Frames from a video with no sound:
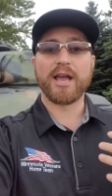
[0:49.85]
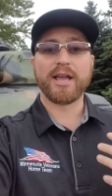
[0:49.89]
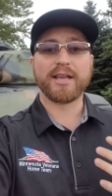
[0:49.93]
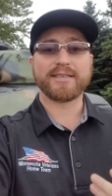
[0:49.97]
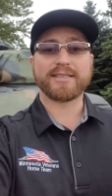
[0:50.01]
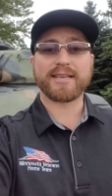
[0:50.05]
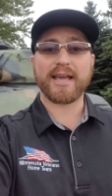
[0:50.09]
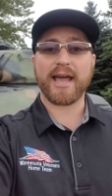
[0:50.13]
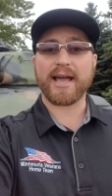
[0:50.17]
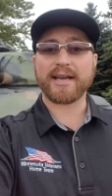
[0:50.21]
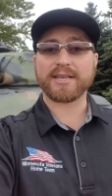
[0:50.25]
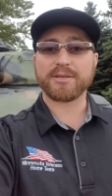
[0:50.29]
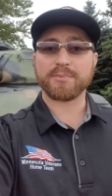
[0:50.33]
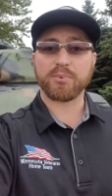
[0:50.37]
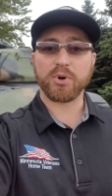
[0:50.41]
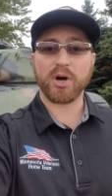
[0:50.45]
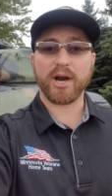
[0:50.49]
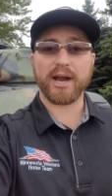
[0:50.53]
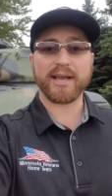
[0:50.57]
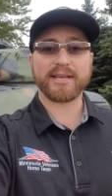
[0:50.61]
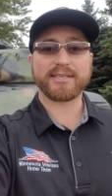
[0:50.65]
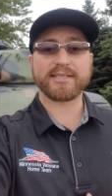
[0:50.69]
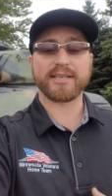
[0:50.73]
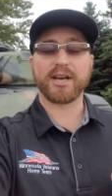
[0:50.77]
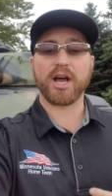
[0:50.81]
tax
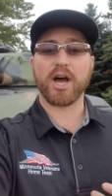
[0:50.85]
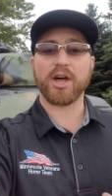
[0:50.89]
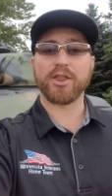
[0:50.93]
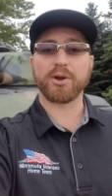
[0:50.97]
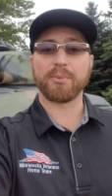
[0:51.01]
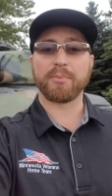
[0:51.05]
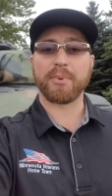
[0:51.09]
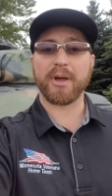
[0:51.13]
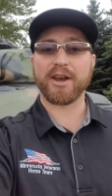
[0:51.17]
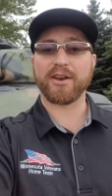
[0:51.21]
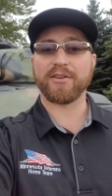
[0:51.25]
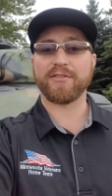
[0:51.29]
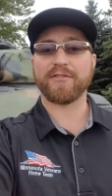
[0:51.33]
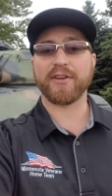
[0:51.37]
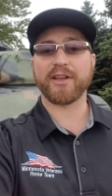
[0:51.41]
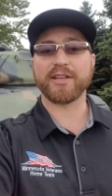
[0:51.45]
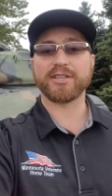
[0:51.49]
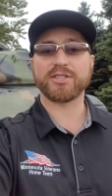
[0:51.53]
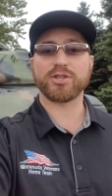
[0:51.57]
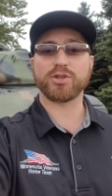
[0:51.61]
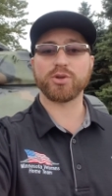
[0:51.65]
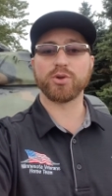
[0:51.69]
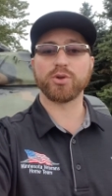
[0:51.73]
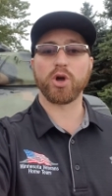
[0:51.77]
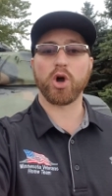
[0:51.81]
breaks and other
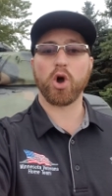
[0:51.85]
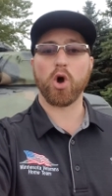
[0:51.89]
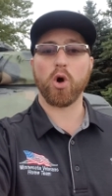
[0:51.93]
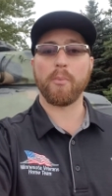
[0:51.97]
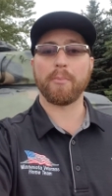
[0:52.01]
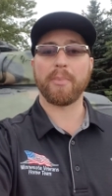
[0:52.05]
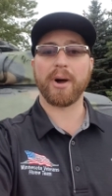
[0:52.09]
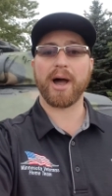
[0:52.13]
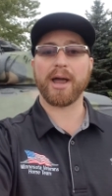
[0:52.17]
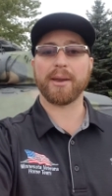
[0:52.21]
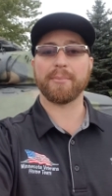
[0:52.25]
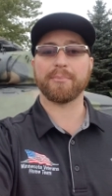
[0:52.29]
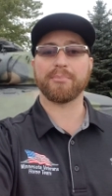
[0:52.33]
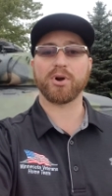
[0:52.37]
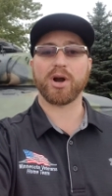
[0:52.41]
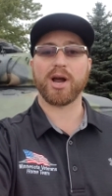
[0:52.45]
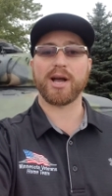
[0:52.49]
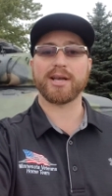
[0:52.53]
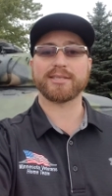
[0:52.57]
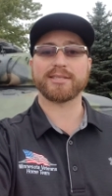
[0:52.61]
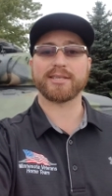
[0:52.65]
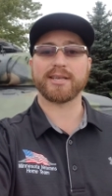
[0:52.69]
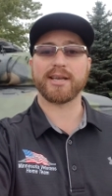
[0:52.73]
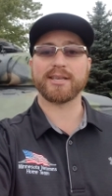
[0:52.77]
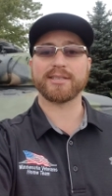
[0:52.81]
benefits through the home buying
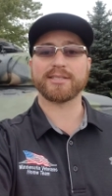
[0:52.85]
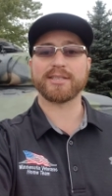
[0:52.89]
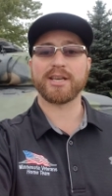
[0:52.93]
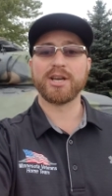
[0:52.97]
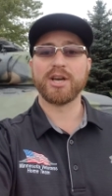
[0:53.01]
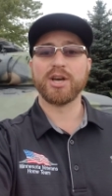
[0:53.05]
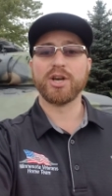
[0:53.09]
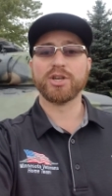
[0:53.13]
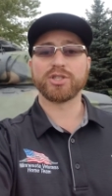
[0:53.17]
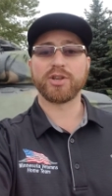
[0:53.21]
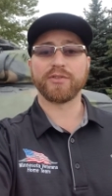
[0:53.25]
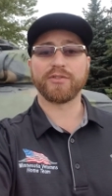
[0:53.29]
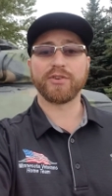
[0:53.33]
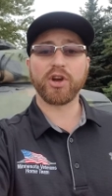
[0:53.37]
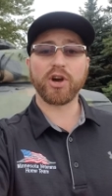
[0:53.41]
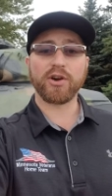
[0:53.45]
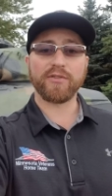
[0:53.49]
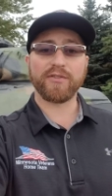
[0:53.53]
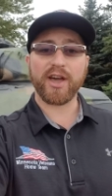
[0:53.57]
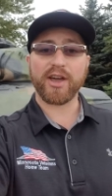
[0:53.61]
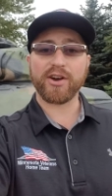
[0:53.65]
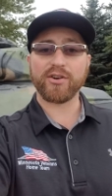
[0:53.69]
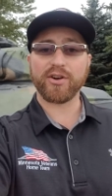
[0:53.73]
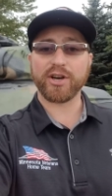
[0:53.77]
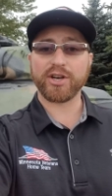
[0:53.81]
process. So if you're a
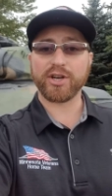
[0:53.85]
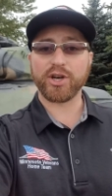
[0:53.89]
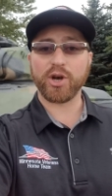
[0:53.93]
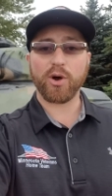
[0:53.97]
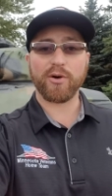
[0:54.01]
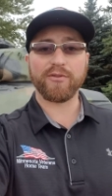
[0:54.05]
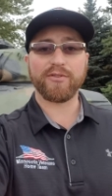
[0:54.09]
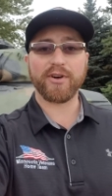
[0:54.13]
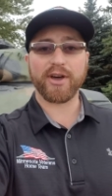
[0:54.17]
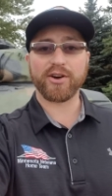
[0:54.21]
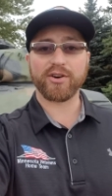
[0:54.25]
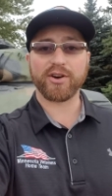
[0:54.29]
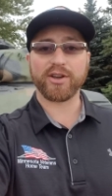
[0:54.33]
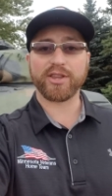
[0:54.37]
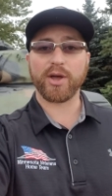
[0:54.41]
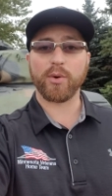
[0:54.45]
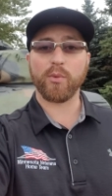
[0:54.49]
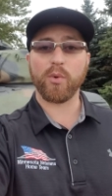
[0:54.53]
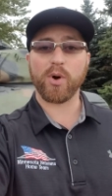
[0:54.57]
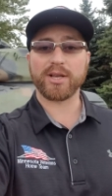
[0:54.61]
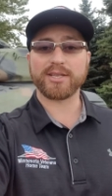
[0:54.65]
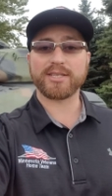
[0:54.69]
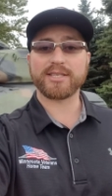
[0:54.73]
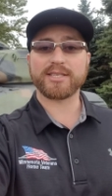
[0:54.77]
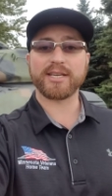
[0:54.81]
veteran, you know a veteran that
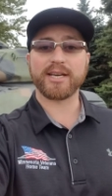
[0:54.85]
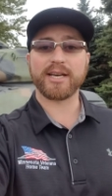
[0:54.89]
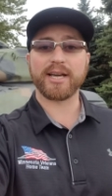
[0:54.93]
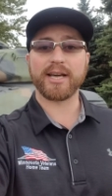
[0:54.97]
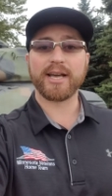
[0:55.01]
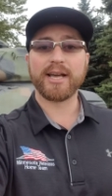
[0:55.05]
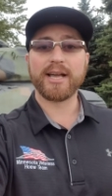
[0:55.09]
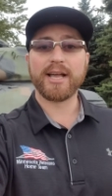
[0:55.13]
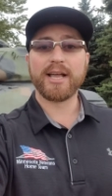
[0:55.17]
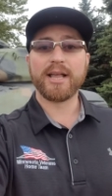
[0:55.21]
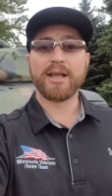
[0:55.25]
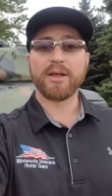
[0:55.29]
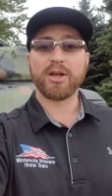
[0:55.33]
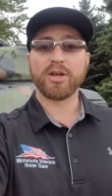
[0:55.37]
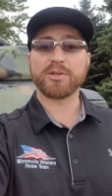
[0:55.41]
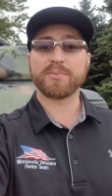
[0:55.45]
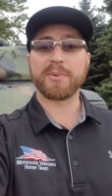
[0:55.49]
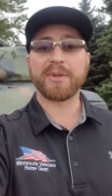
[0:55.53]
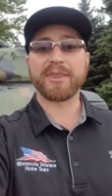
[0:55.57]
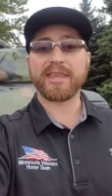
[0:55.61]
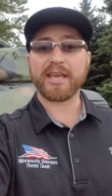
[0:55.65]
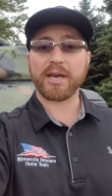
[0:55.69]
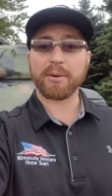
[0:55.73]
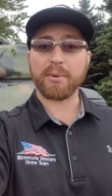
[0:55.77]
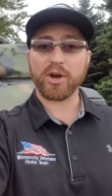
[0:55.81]
wants to, has
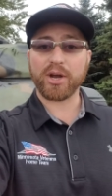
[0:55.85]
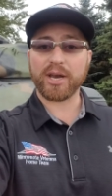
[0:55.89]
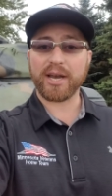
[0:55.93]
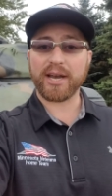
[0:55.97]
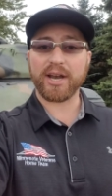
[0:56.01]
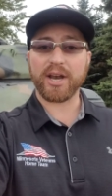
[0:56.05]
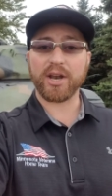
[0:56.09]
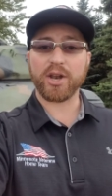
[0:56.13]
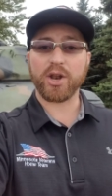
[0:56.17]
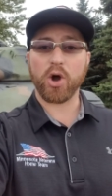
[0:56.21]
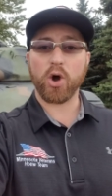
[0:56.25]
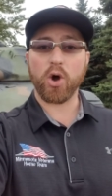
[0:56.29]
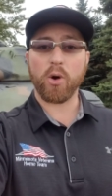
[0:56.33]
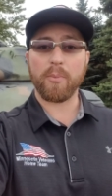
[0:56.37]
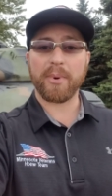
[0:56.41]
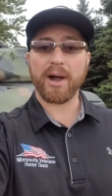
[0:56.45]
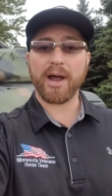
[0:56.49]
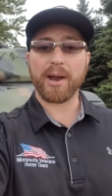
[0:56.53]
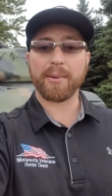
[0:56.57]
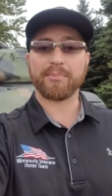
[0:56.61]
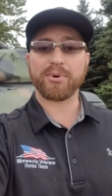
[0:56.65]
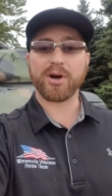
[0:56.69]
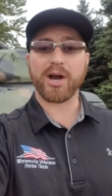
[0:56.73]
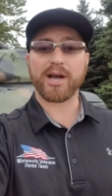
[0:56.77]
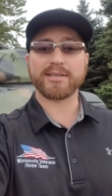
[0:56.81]
been thinking about getting into the home
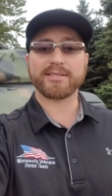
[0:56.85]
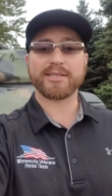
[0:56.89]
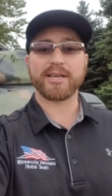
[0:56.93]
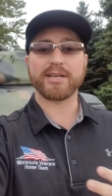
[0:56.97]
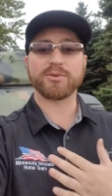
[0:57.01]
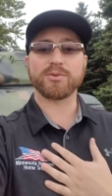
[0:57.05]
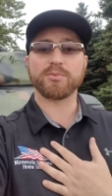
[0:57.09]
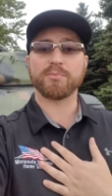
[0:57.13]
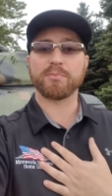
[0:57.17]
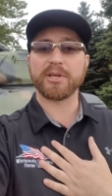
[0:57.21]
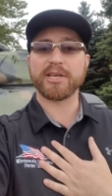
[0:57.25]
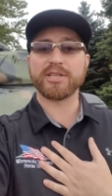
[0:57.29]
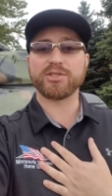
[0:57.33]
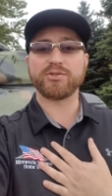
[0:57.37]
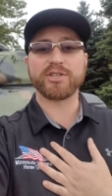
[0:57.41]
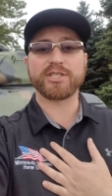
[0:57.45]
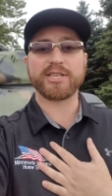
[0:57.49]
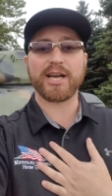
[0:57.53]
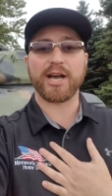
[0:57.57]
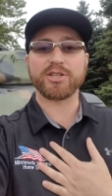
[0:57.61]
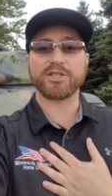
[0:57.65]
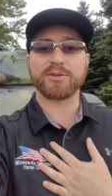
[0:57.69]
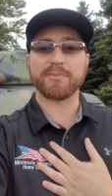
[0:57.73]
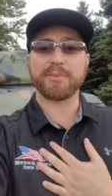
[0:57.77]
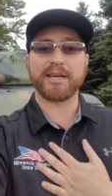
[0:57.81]
buying process, please reach
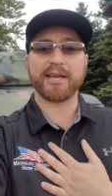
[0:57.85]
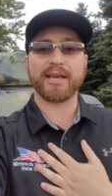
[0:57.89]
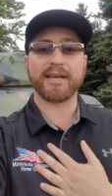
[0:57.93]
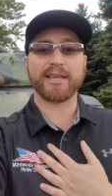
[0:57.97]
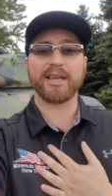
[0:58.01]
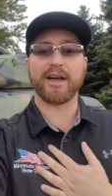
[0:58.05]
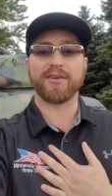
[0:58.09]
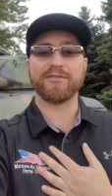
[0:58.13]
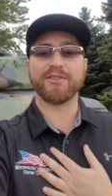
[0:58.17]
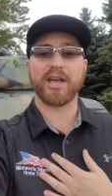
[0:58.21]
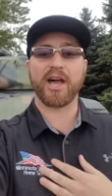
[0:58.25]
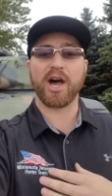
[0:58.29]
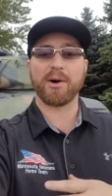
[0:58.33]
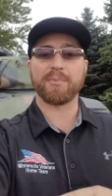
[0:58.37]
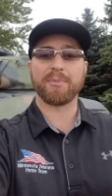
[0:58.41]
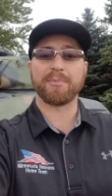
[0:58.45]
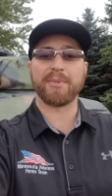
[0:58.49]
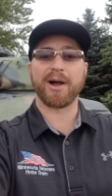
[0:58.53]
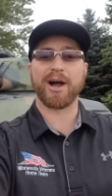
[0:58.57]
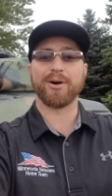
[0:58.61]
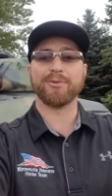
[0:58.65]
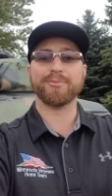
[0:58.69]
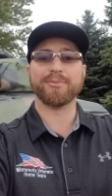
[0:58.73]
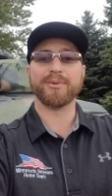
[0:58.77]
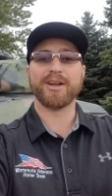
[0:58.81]
out to me. I'd love to help them
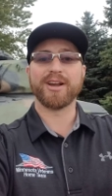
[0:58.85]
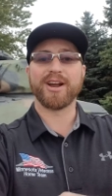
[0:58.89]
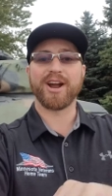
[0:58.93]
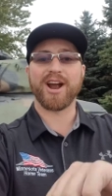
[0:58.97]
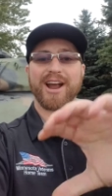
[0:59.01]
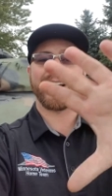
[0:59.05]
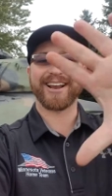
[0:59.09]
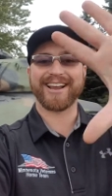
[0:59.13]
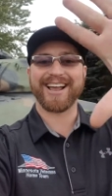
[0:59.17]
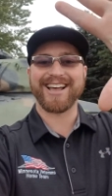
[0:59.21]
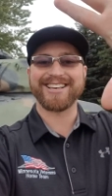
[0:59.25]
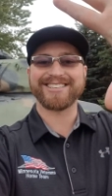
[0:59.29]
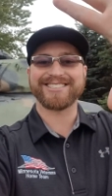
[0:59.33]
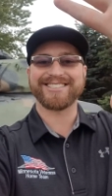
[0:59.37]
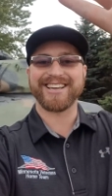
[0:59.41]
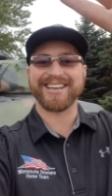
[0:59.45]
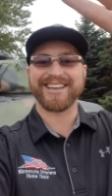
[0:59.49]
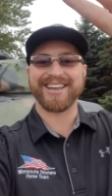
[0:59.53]
out. All right, guys, take